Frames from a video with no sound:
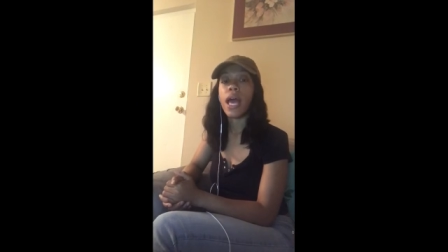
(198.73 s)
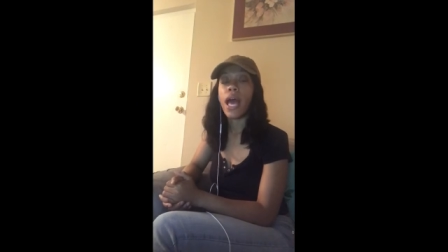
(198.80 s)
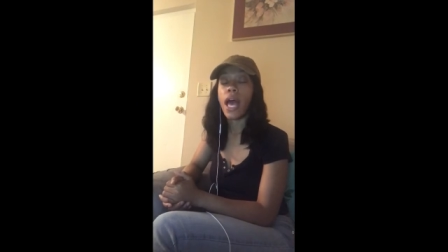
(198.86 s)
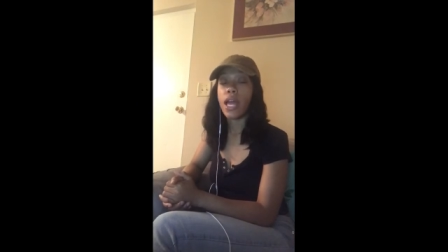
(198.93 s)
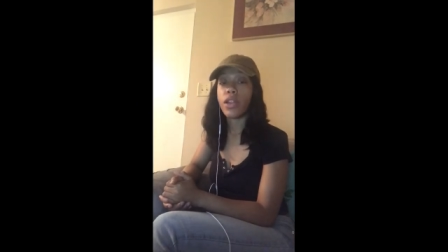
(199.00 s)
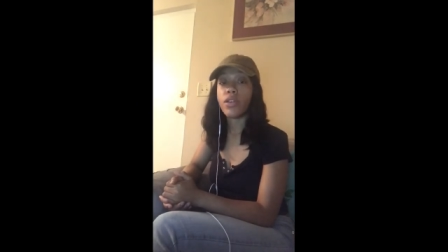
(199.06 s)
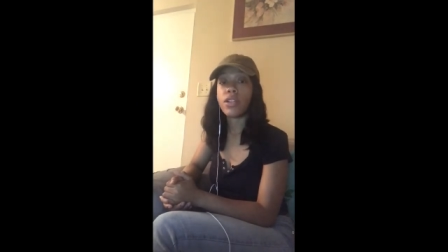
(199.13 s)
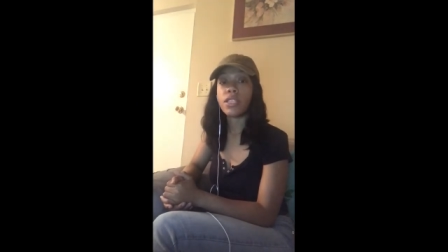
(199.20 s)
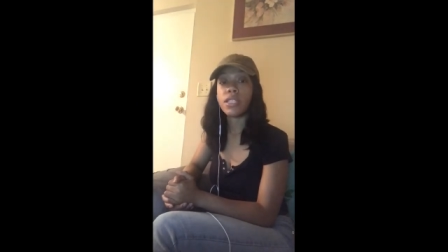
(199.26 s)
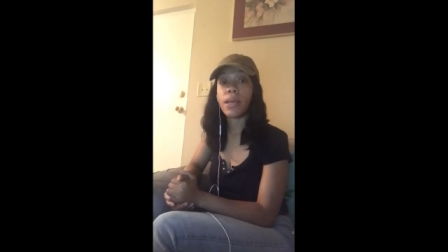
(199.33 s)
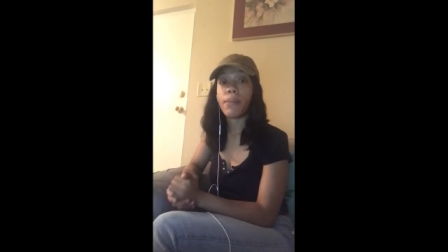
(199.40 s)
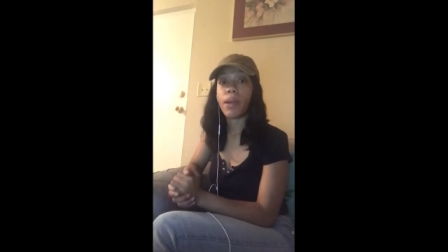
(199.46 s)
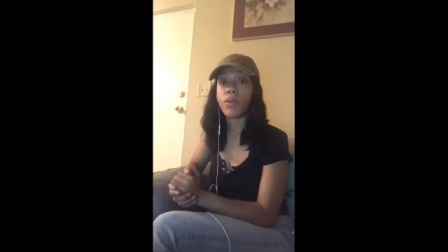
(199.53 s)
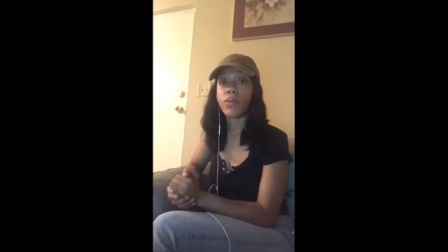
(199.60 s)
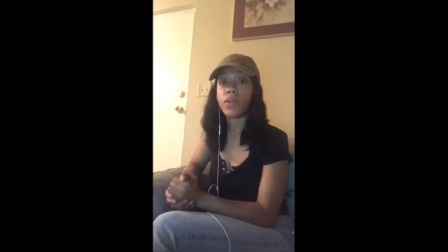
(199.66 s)
I noticed that
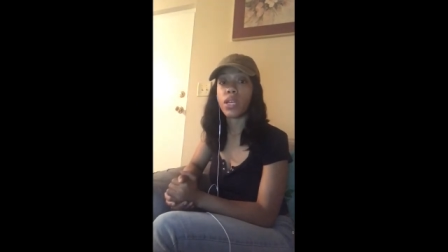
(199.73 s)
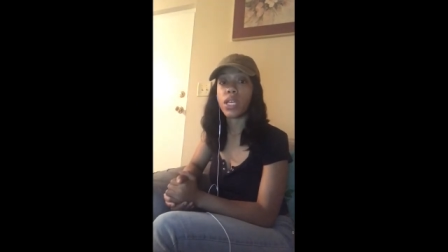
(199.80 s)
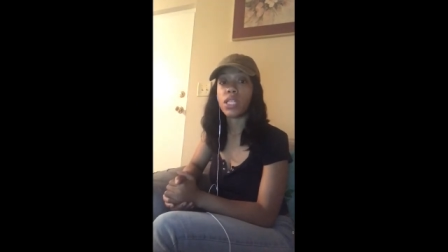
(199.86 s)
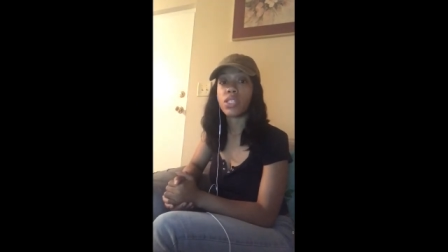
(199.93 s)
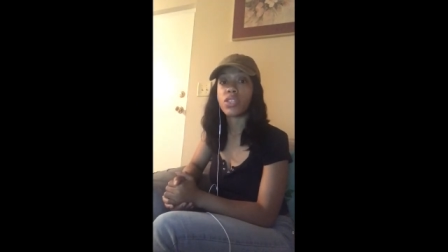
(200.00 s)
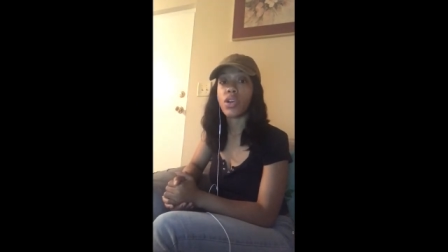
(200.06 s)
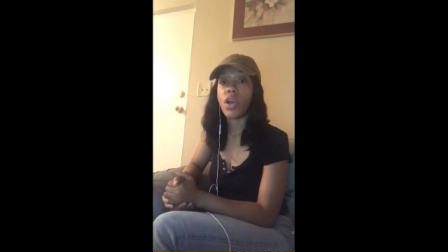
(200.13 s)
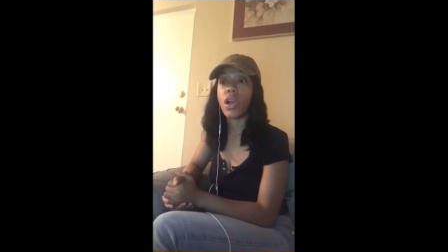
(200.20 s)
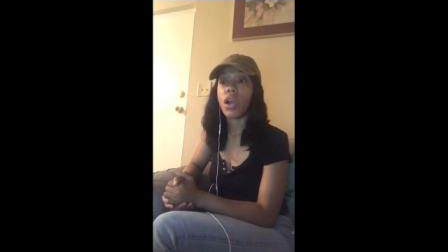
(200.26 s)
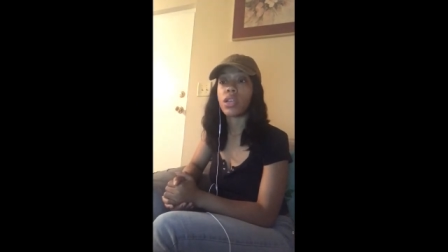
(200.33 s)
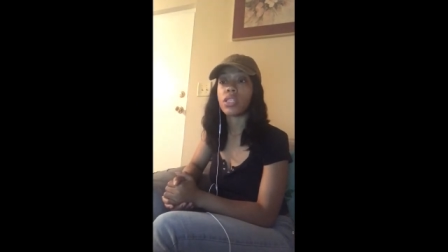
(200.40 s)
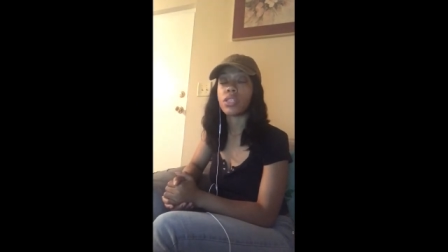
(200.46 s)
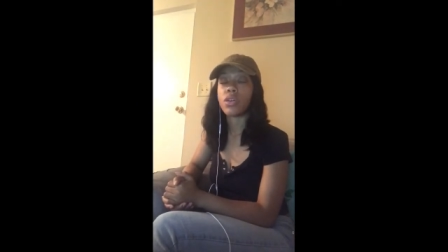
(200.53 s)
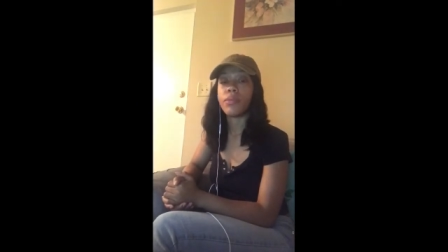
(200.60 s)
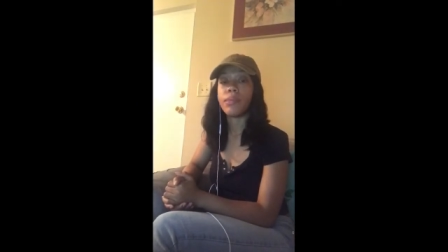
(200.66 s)
my runs are
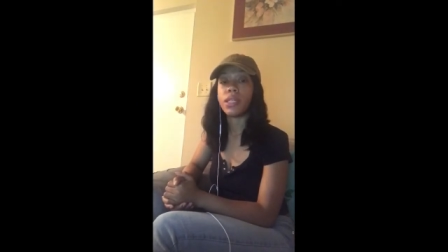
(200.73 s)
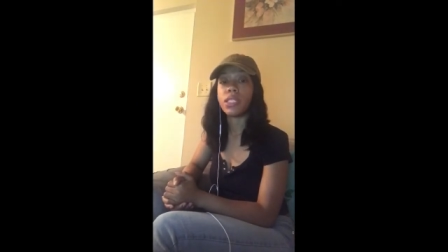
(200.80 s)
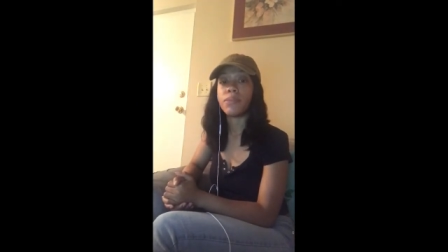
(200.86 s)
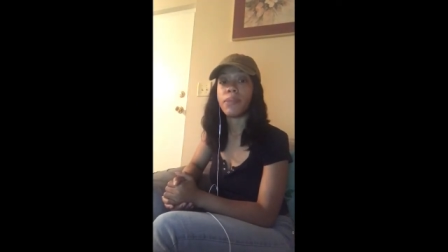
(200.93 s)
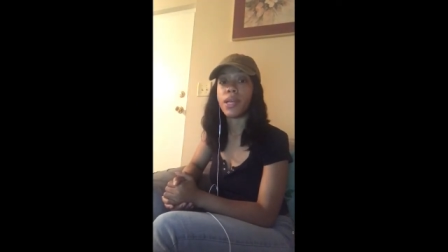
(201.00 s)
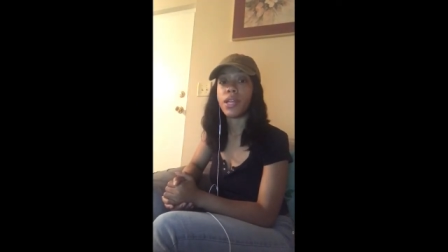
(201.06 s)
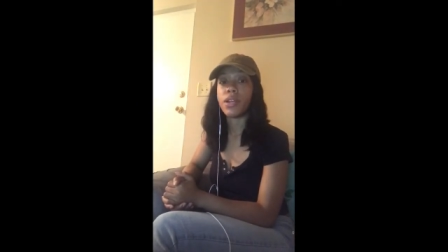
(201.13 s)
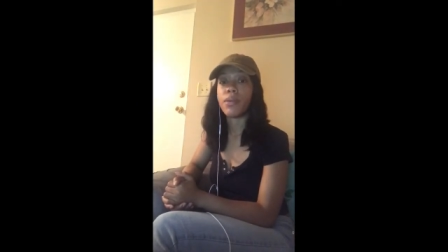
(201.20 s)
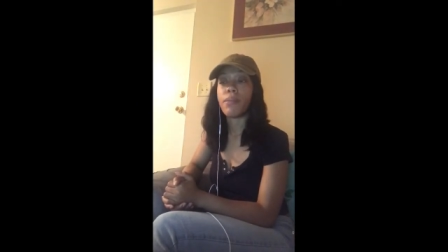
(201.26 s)
so much better.